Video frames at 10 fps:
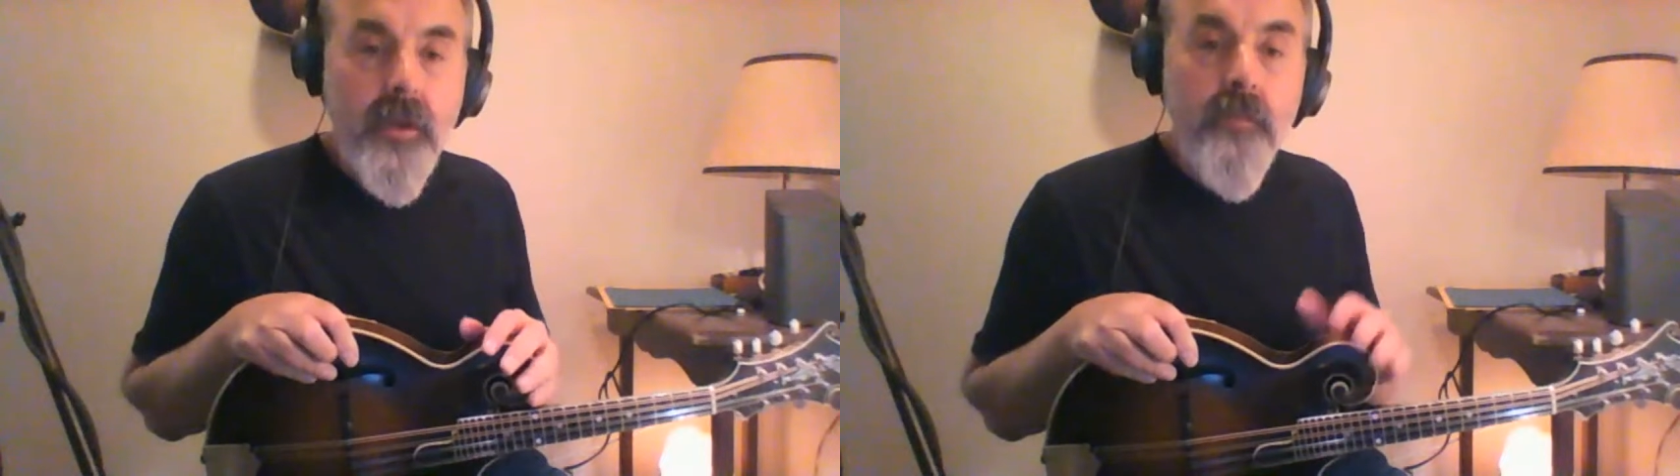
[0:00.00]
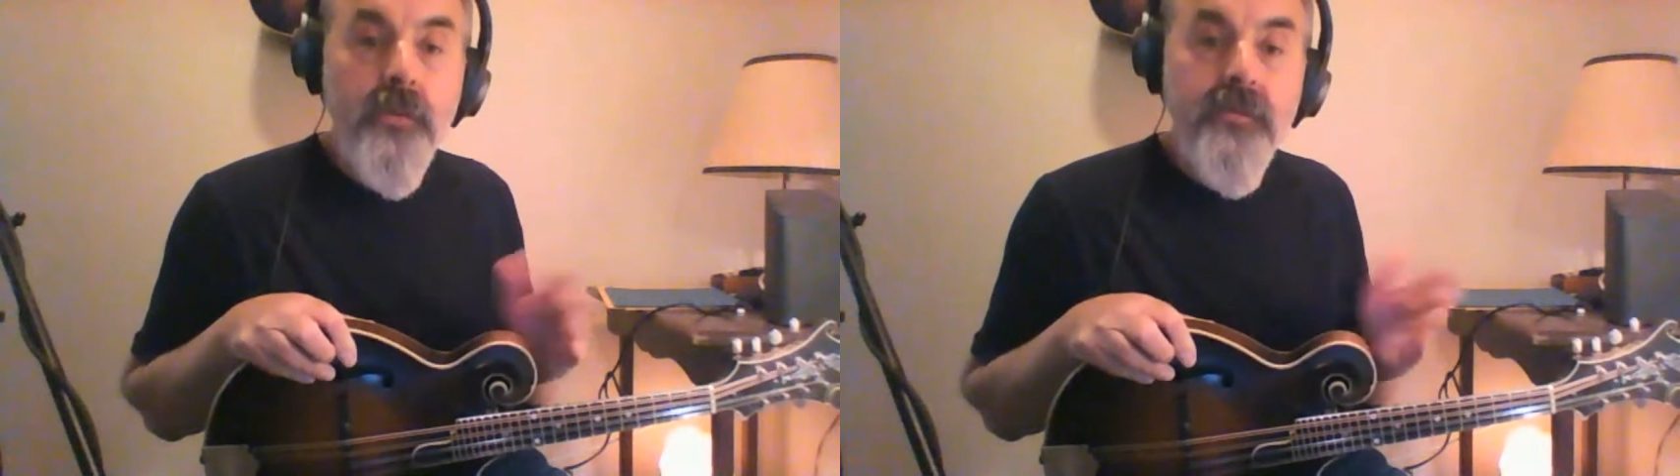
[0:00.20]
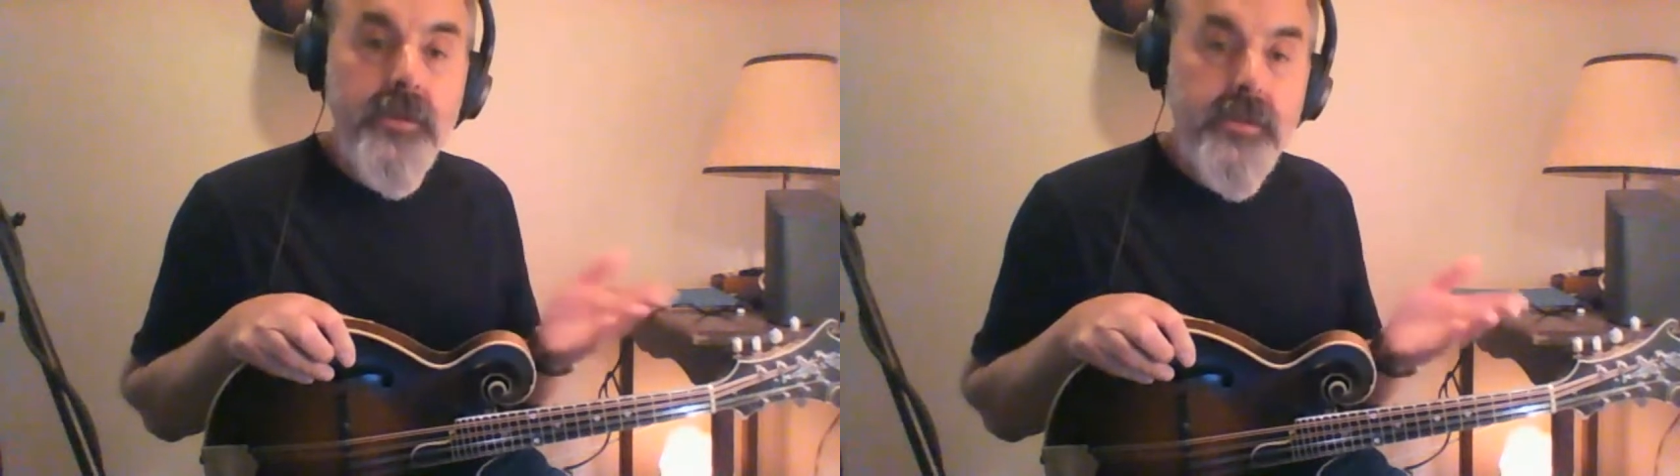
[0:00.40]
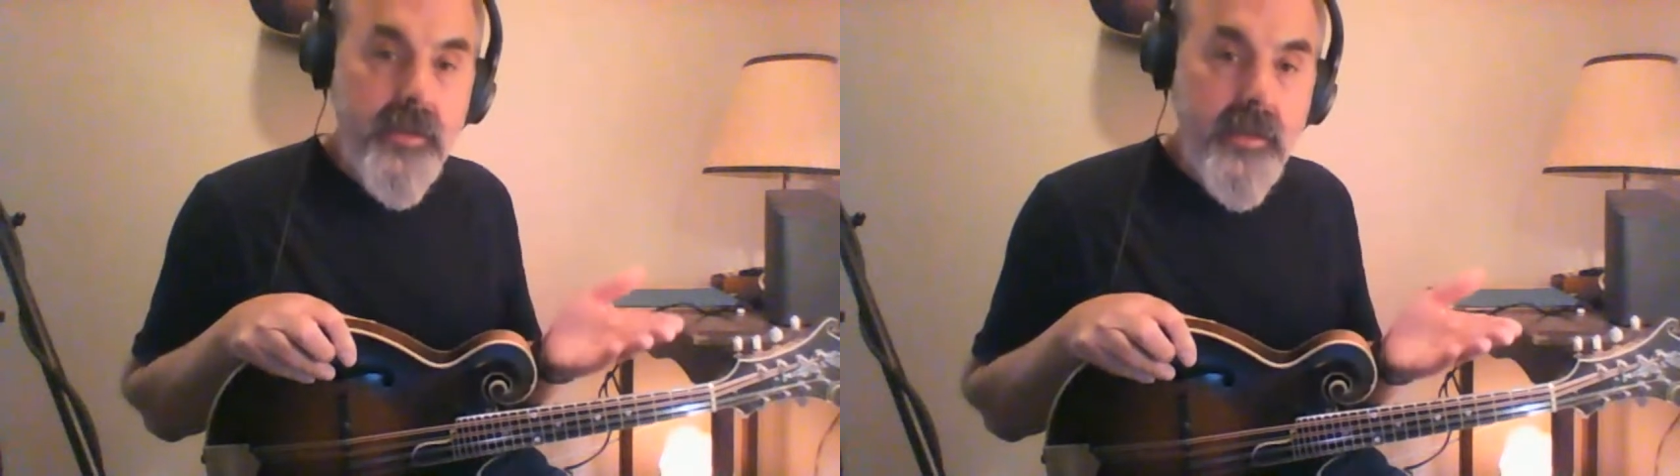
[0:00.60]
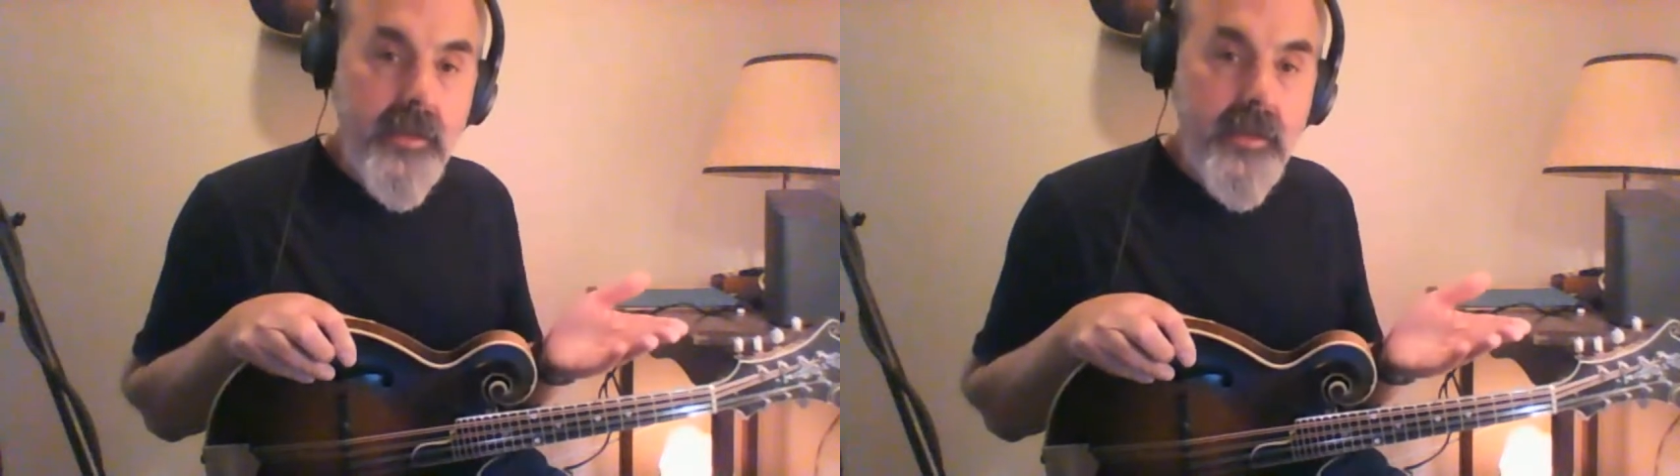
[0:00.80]
move to
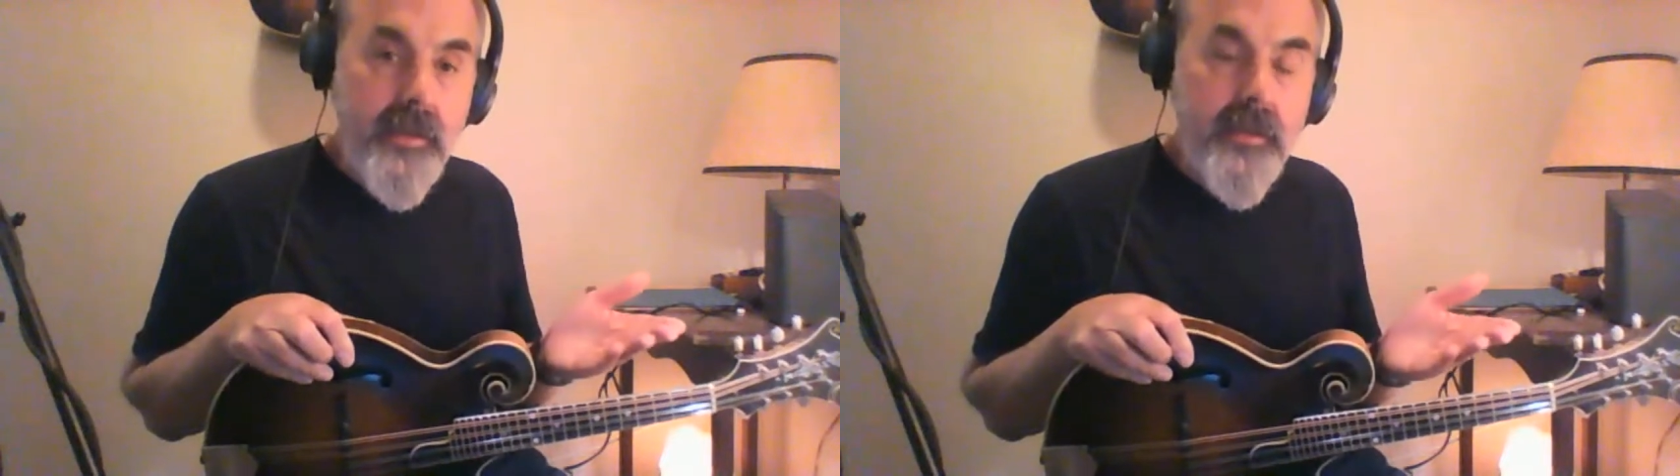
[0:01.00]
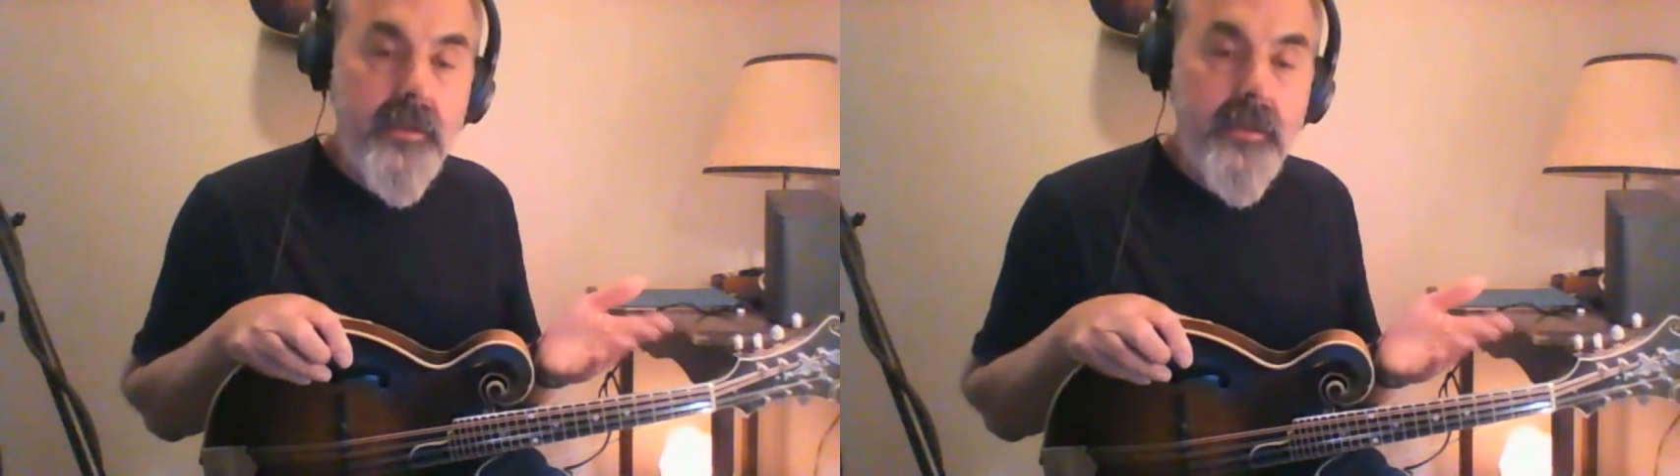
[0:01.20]
C